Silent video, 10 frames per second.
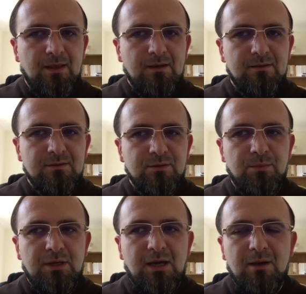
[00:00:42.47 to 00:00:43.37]
and uh, to
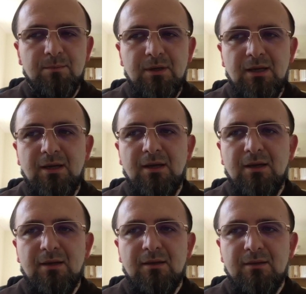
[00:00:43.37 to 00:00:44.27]
become
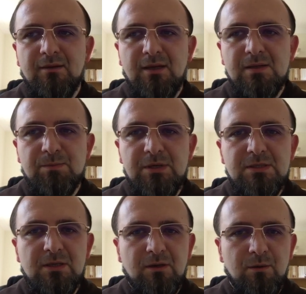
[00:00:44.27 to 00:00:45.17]
uh, his
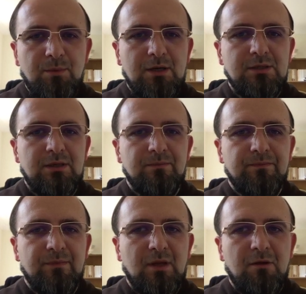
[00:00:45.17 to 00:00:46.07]
mystical body,
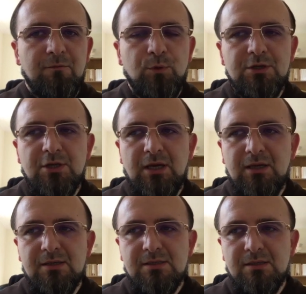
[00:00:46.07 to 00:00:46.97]
of which he
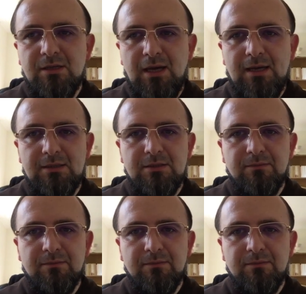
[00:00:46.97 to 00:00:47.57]
is the head.